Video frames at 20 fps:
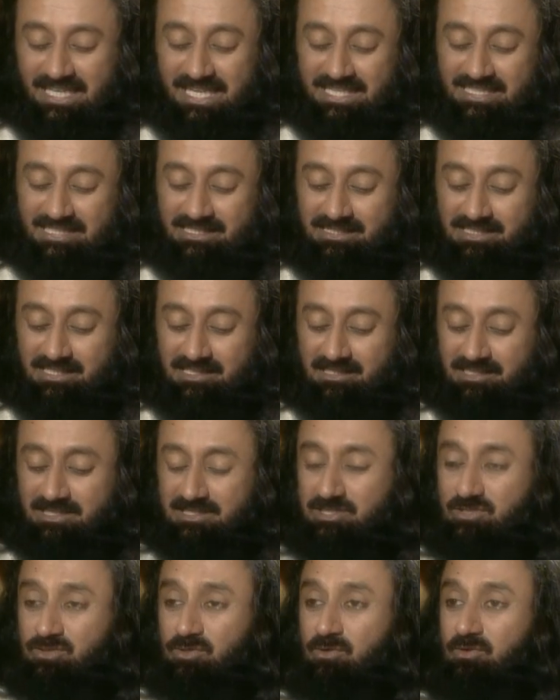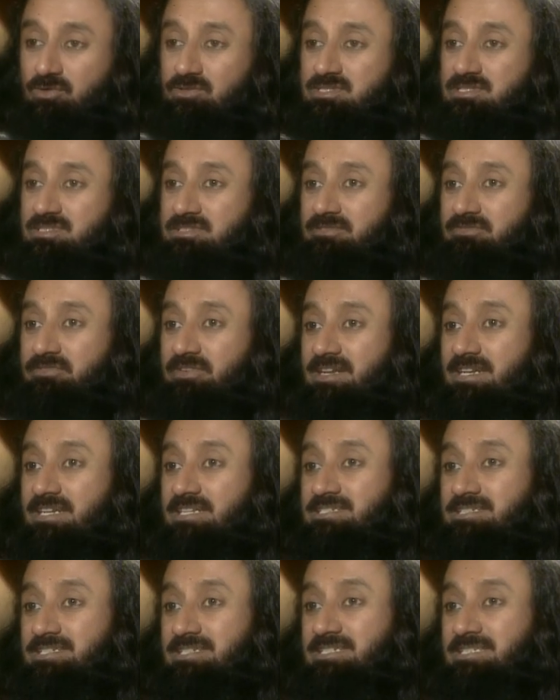And the third source of
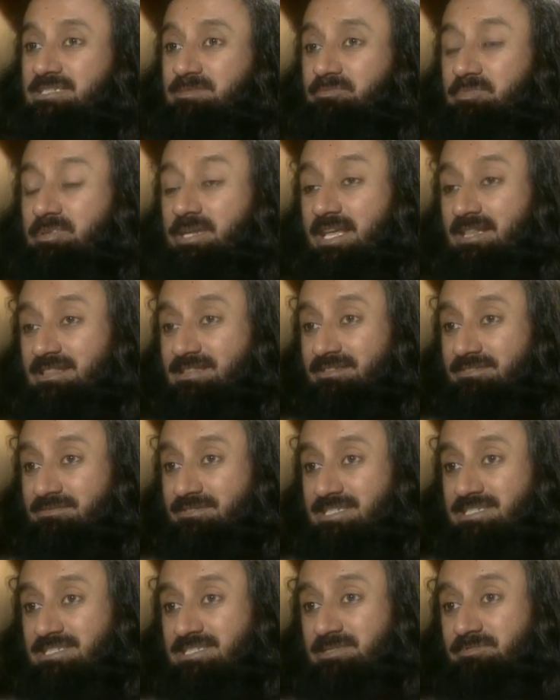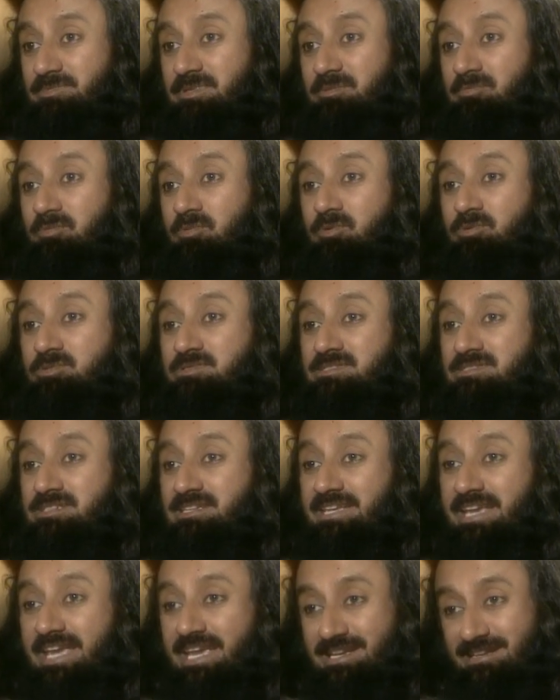energy is breath, which has been
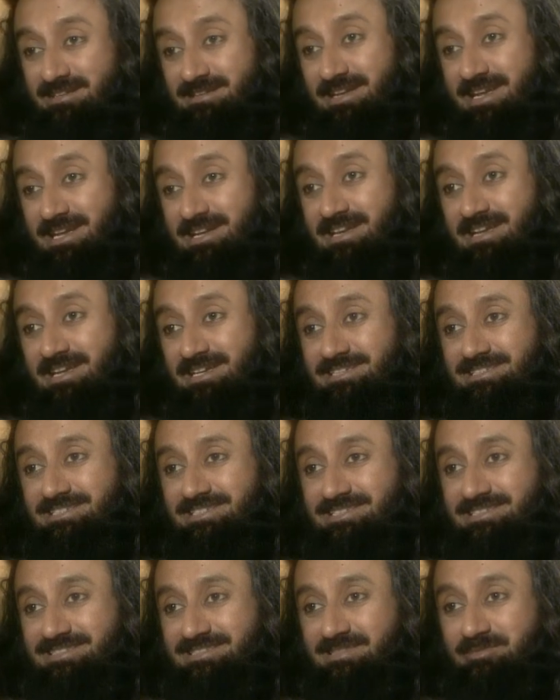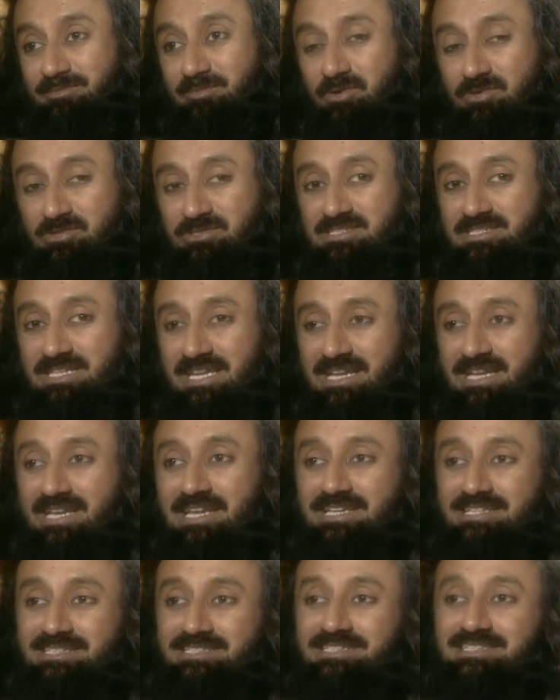mostly neglected. The most
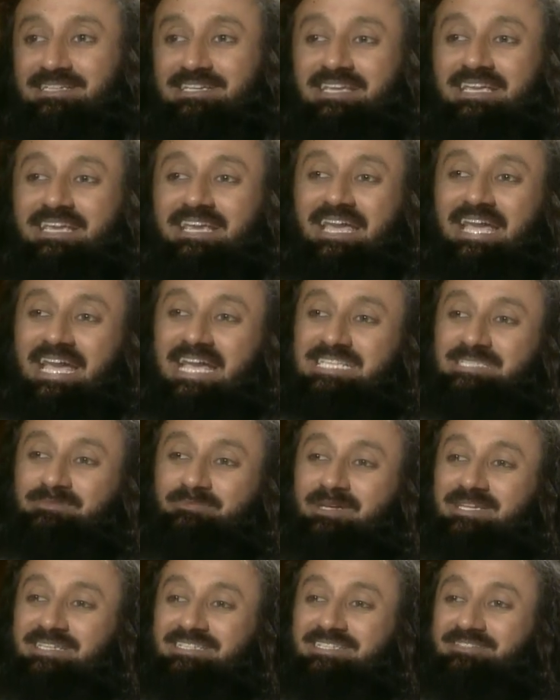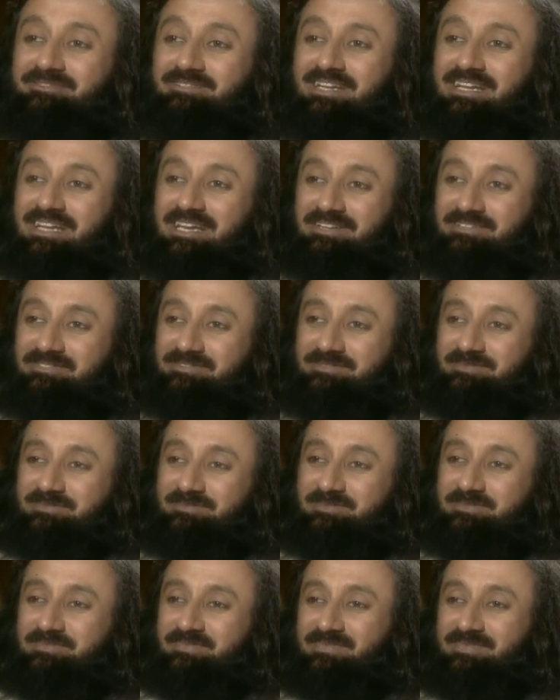neglected aspect in our life.
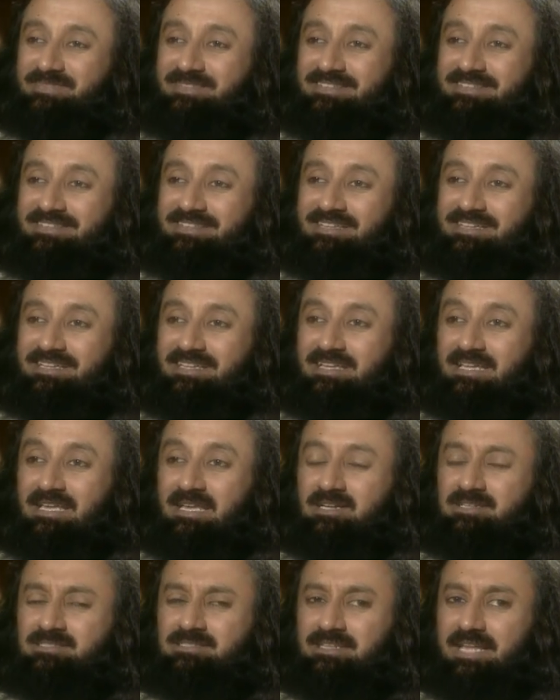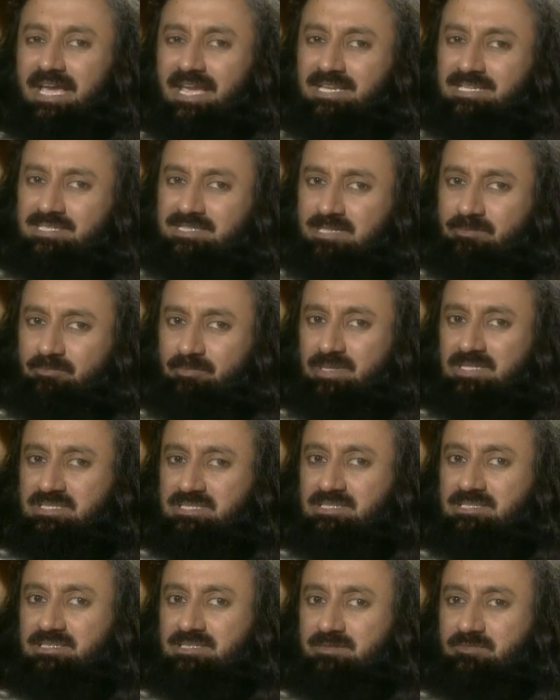
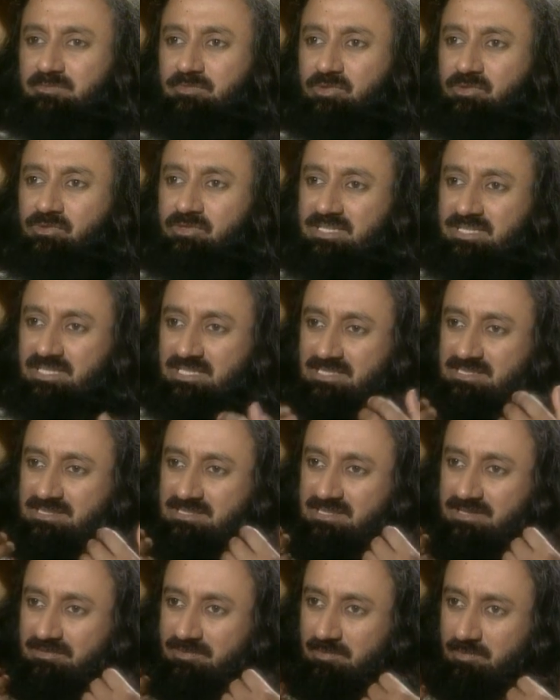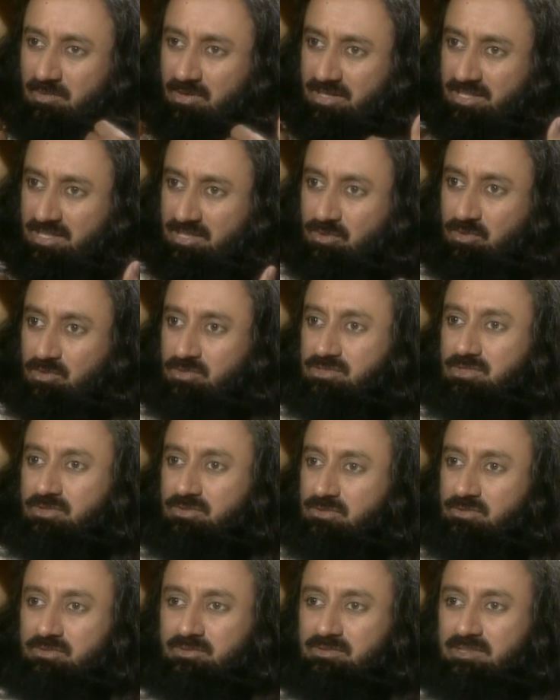90% impurities in our body goes out
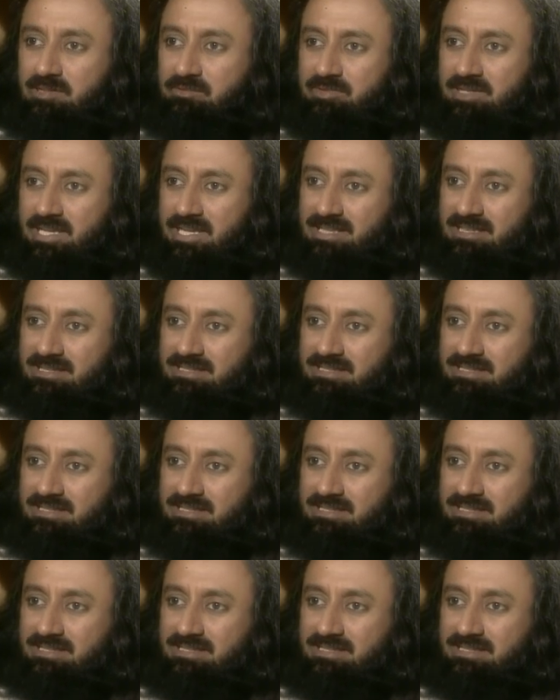through the breath.